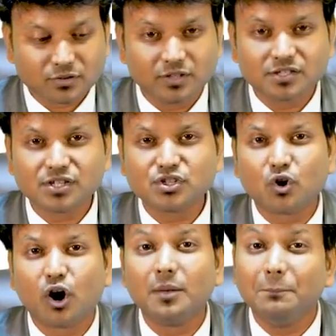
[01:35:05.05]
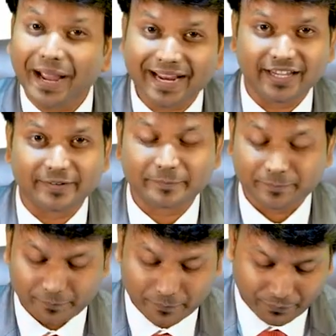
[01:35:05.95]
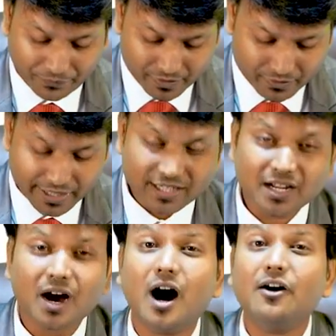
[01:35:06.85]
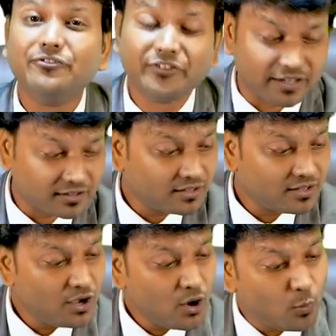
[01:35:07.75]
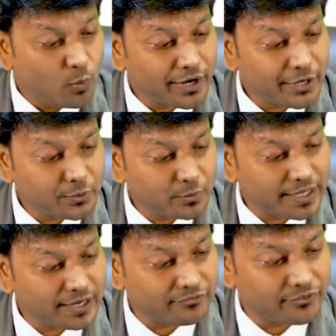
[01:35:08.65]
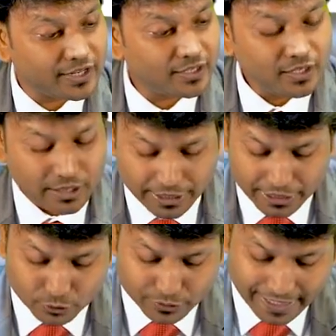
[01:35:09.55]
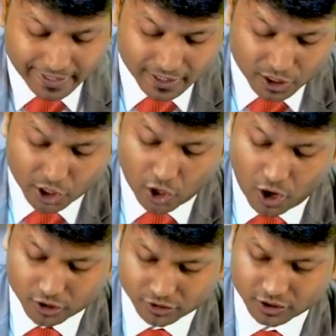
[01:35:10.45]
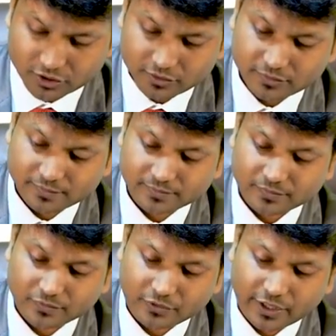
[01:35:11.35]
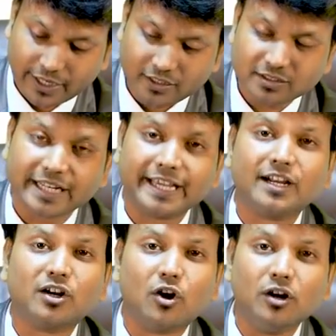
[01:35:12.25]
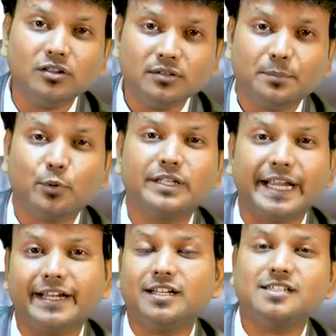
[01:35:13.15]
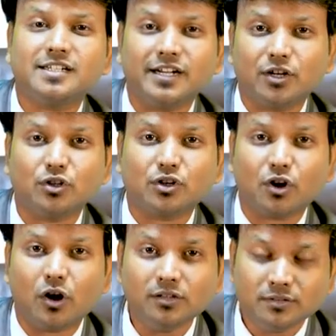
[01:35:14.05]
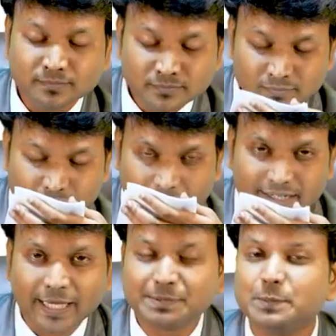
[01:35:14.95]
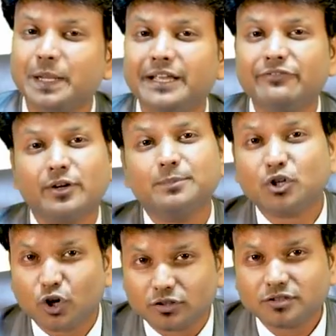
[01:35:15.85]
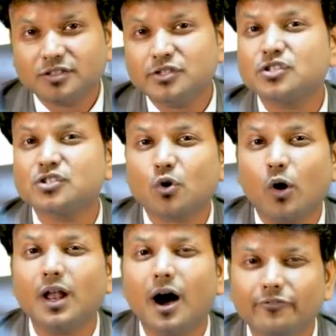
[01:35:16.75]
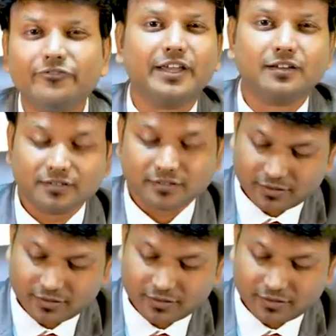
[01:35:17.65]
So this is called bagging, right? Huffing. What do you do in huffing? You take a cloth, right? Take a cloth, put the inhalant into the cloth, and keep smelling from the cloth. This is called huffing.